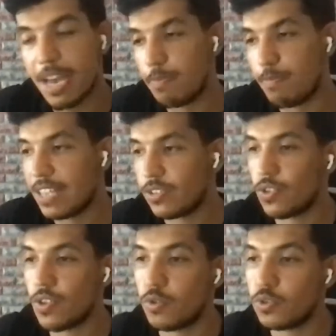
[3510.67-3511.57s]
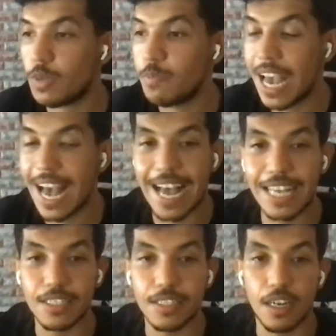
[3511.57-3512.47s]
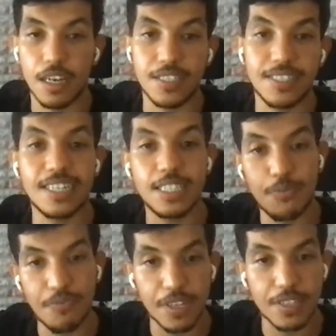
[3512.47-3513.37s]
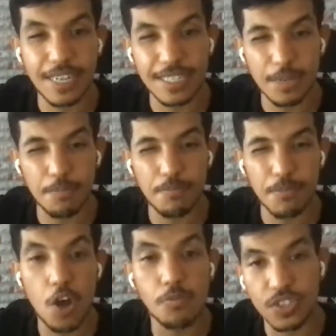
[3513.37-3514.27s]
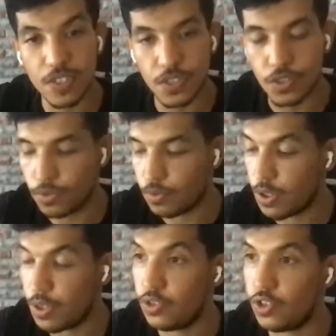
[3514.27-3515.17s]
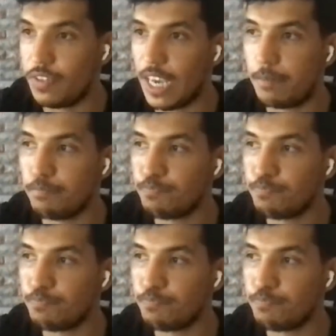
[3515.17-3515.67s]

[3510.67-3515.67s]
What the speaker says: and pass those as startup options to the JVM.